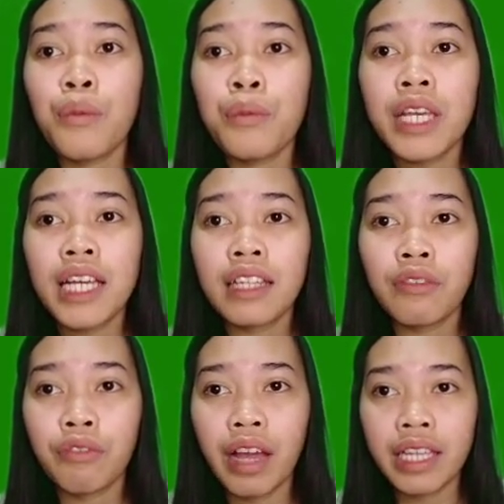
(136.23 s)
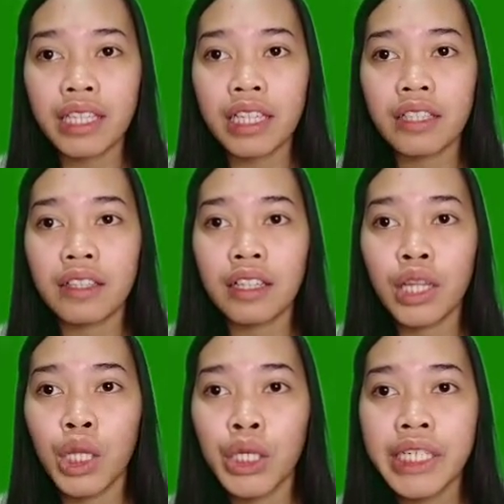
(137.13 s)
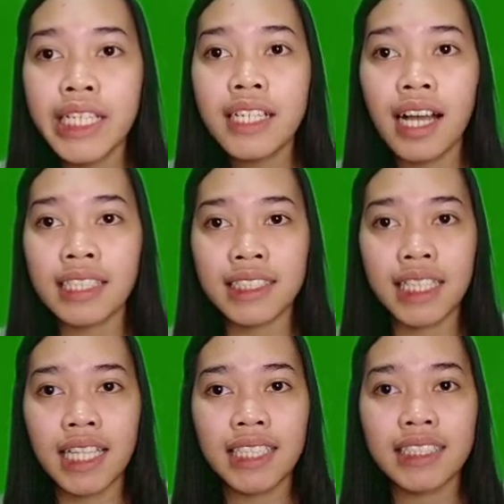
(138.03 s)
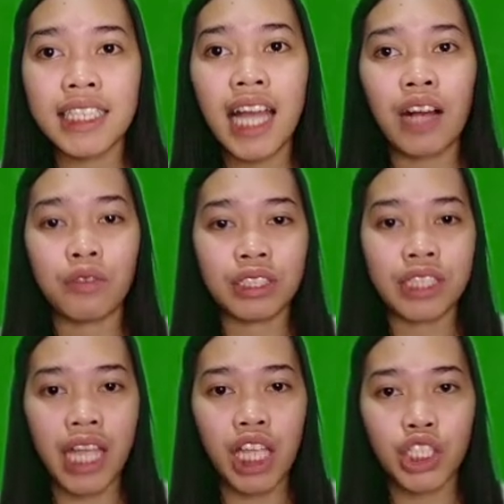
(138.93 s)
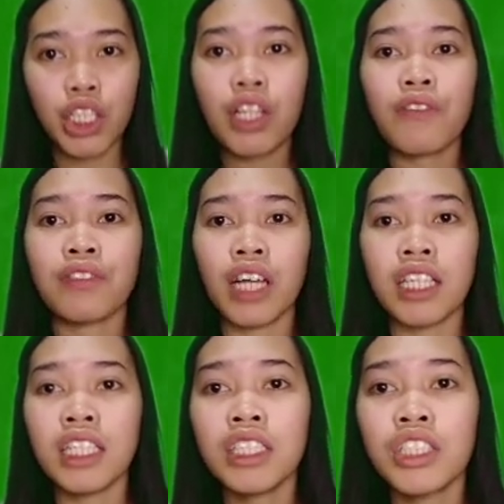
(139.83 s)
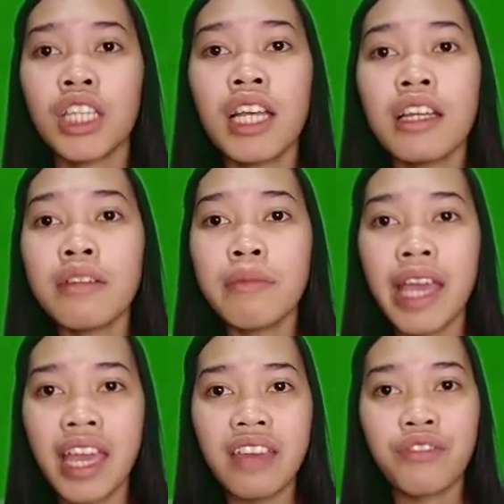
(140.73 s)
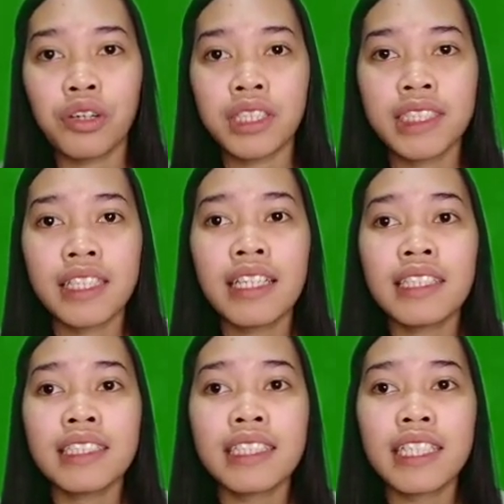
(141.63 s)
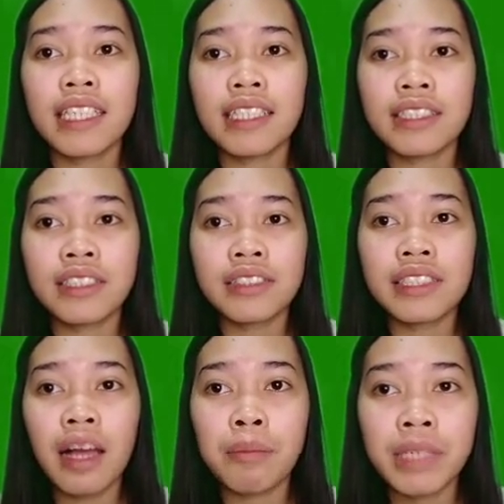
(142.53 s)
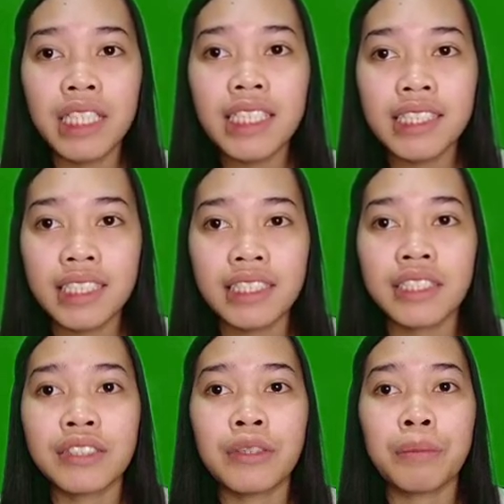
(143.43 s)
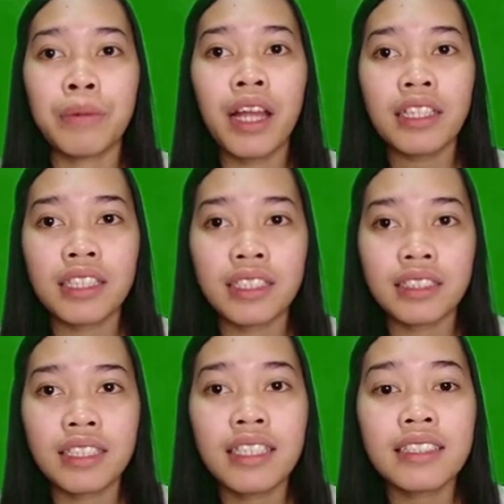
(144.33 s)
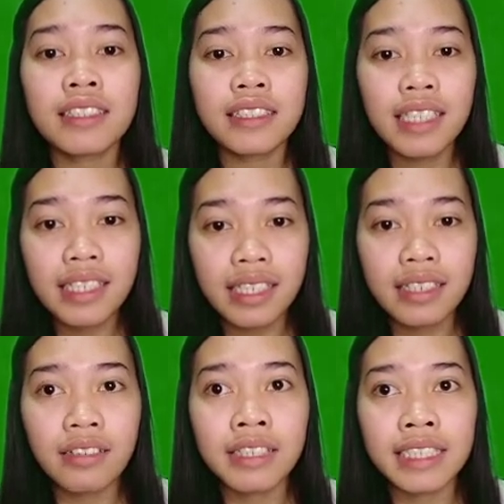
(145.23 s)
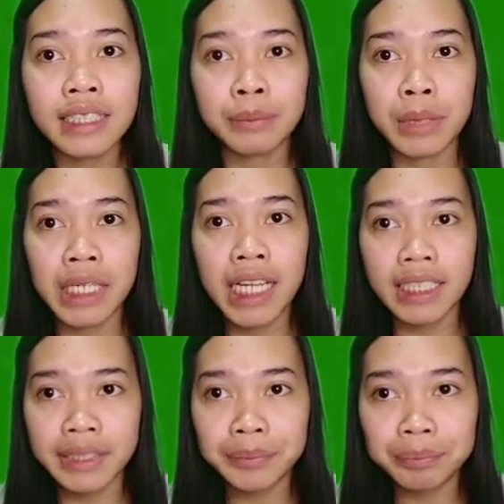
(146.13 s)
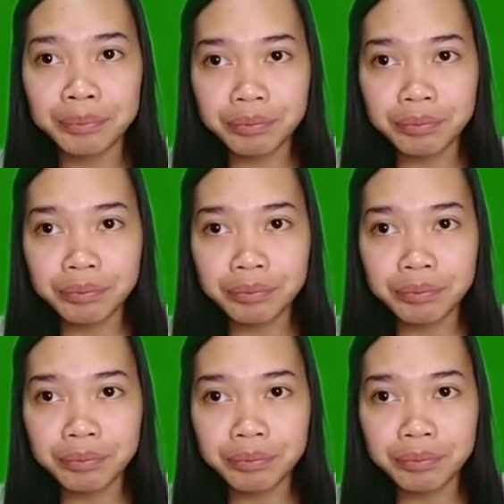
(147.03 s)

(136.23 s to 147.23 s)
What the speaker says: We can define learning as the lasting acquisition of knowledge, behaviors, skills, or abilities through practice, study, or experience.